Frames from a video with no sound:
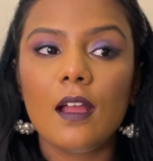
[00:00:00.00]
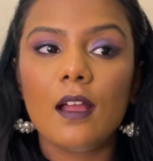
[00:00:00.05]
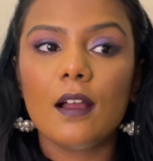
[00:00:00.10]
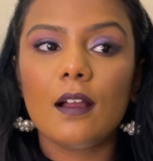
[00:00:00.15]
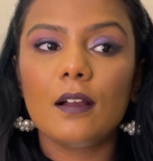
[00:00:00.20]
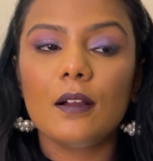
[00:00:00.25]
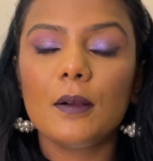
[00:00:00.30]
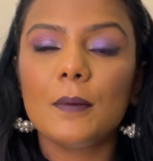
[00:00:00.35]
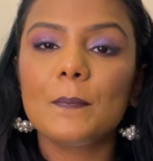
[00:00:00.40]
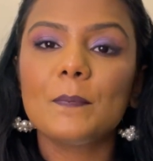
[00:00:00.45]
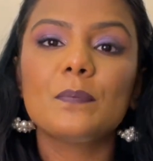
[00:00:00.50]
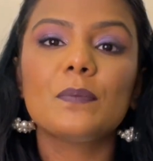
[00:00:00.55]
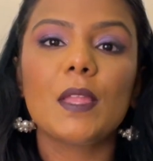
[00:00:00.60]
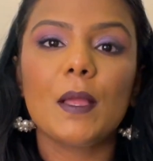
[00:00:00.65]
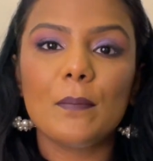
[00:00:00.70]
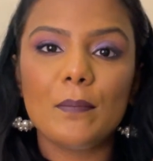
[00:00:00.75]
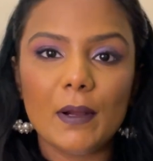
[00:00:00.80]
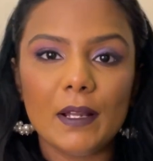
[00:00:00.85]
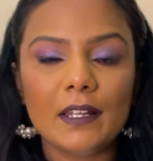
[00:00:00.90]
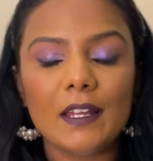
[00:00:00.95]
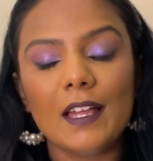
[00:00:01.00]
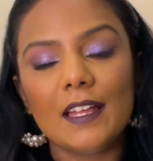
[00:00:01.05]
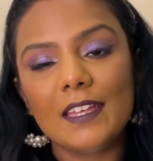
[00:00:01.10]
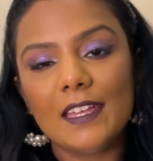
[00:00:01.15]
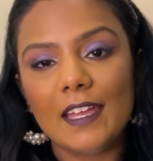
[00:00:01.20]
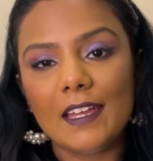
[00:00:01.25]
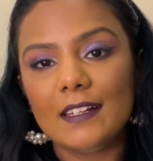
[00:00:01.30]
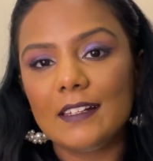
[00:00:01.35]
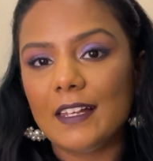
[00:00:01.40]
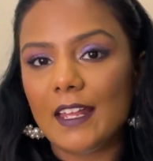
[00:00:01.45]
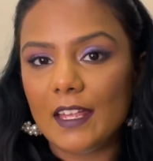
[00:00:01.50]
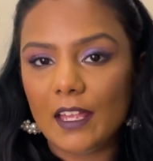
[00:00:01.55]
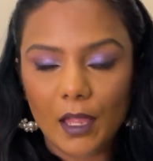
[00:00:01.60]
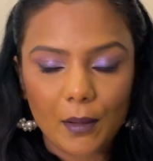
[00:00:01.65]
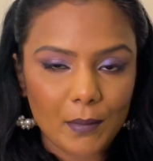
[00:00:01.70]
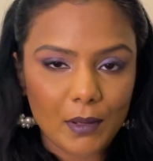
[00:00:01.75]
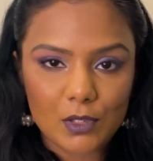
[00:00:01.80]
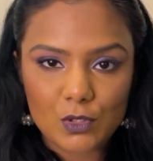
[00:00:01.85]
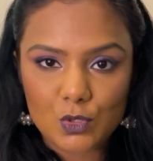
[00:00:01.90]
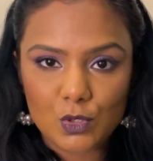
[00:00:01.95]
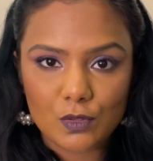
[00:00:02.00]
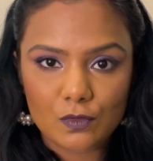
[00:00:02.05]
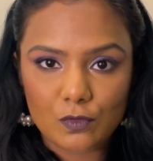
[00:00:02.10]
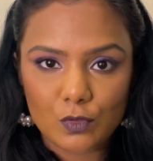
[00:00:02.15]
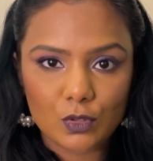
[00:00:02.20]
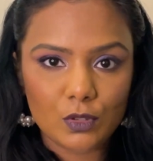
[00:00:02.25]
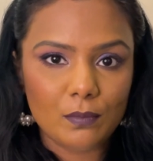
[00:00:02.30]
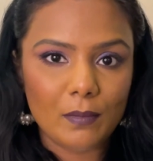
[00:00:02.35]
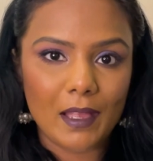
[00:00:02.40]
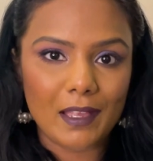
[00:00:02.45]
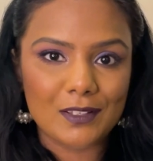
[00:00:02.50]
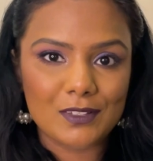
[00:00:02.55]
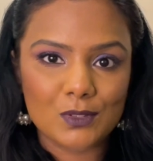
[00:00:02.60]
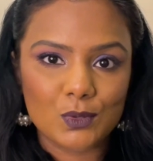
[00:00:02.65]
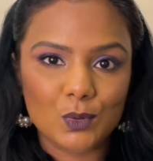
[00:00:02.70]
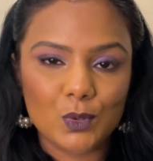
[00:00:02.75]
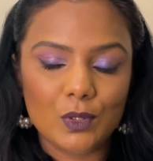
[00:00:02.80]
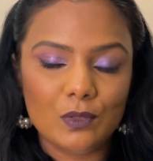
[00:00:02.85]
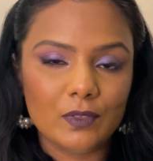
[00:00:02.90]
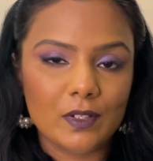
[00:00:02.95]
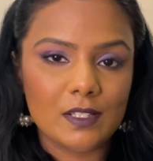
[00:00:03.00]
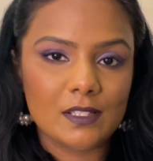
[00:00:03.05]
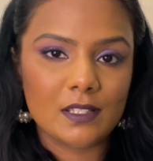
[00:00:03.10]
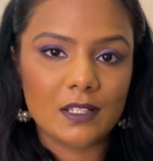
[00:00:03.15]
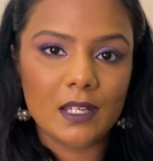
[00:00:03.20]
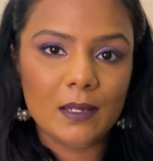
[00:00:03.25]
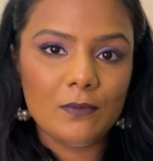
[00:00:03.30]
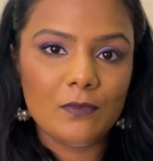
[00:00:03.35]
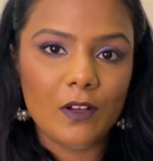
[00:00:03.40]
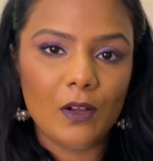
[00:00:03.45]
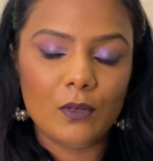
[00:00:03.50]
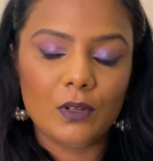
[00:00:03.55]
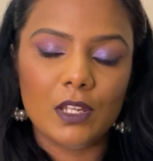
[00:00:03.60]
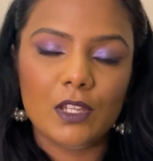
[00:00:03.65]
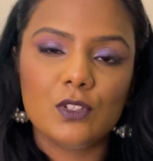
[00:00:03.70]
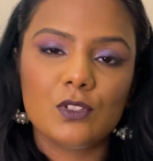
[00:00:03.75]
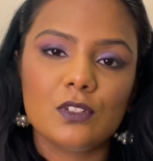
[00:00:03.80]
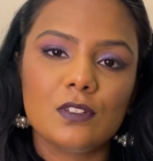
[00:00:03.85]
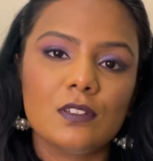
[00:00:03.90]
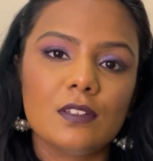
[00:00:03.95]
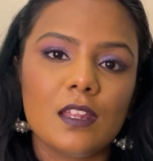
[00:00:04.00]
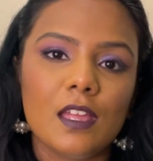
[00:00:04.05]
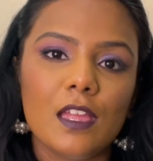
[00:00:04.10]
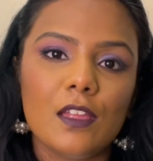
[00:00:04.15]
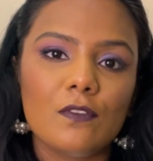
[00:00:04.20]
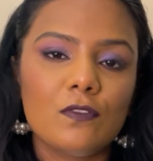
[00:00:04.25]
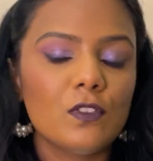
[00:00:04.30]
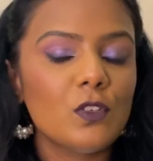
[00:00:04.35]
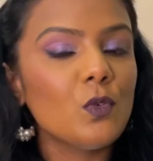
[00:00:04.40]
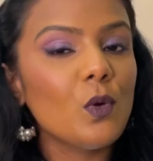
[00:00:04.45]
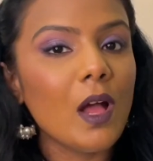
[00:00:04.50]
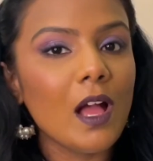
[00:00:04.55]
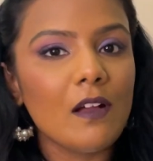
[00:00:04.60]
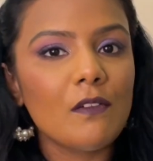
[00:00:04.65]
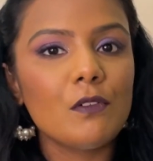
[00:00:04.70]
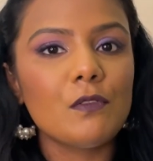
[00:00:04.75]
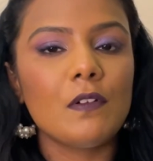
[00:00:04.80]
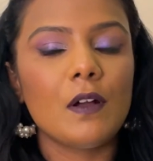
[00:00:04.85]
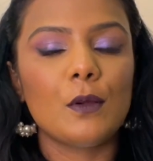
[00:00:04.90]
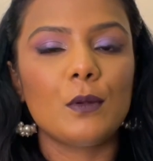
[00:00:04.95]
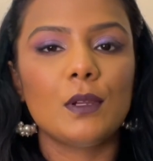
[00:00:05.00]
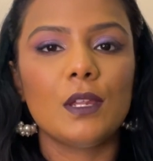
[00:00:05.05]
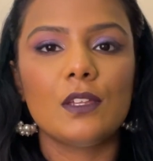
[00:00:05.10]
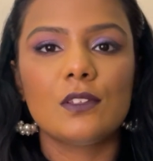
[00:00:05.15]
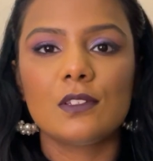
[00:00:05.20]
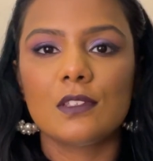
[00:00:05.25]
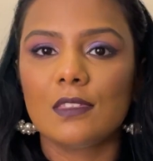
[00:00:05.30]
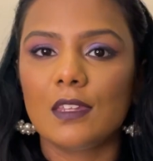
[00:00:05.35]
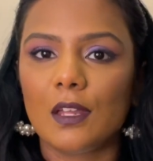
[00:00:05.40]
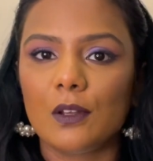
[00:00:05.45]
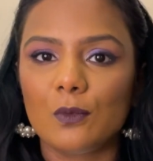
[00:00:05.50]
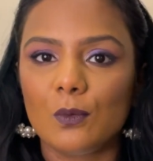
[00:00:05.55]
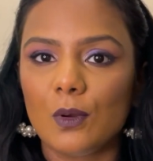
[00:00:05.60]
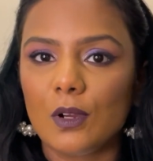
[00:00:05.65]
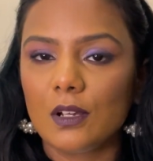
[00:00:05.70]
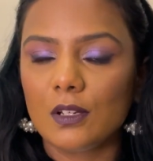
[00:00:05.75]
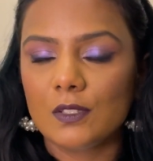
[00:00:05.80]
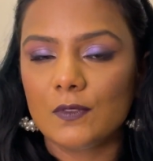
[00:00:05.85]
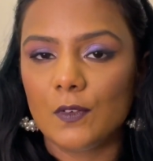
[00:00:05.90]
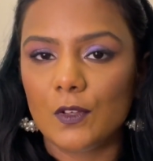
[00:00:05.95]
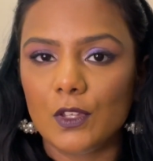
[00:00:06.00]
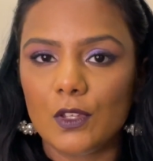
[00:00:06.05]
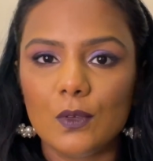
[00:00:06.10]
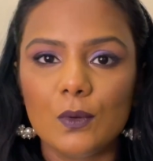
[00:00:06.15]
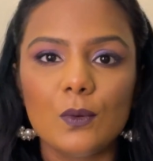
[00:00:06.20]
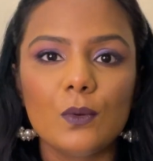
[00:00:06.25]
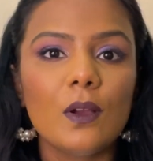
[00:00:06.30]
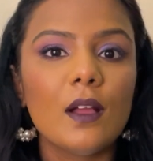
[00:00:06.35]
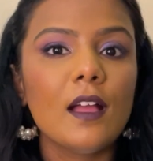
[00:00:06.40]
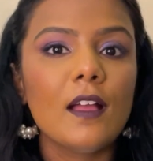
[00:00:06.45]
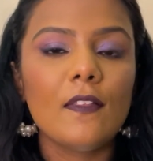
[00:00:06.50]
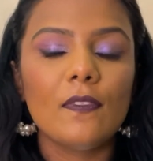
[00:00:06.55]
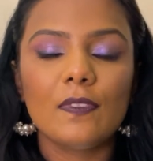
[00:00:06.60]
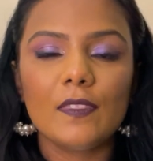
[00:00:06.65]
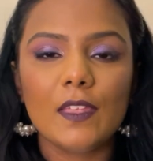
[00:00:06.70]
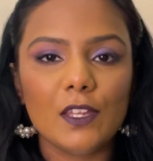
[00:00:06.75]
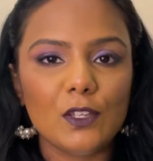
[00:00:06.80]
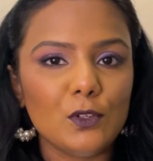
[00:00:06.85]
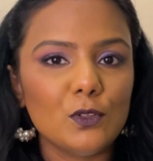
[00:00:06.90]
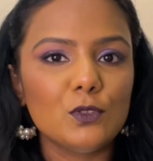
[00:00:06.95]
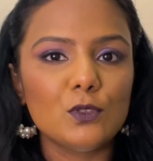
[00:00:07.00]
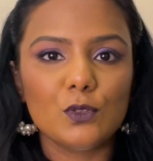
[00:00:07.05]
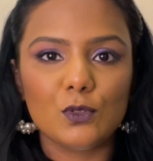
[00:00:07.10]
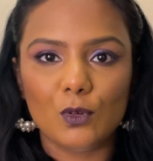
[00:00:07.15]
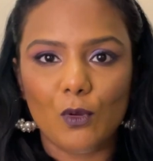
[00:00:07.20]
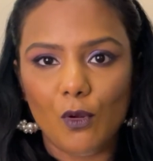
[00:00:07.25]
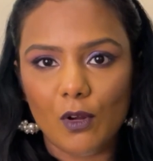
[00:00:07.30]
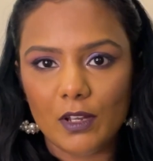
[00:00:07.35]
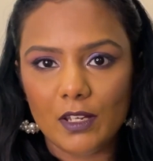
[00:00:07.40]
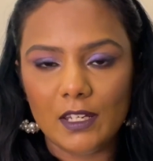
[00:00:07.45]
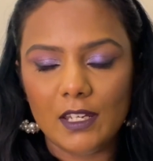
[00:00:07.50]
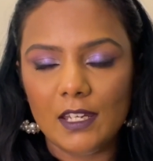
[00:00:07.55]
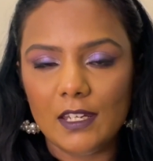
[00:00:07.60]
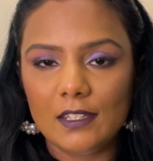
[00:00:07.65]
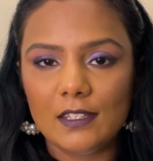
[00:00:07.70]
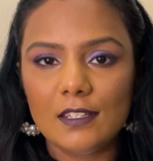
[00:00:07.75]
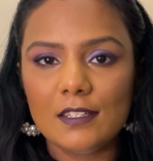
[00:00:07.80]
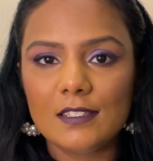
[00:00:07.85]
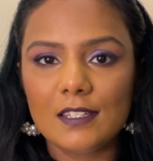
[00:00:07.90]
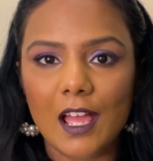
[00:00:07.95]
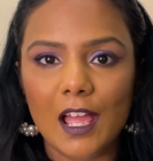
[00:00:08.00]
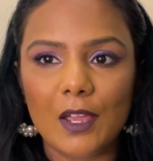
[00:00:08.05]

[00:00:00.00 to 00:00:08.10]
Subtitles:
but again, like I mentioned for the MAC Studio Fix Cream Foundation, if you have a foundation that works for you, then you do not need this.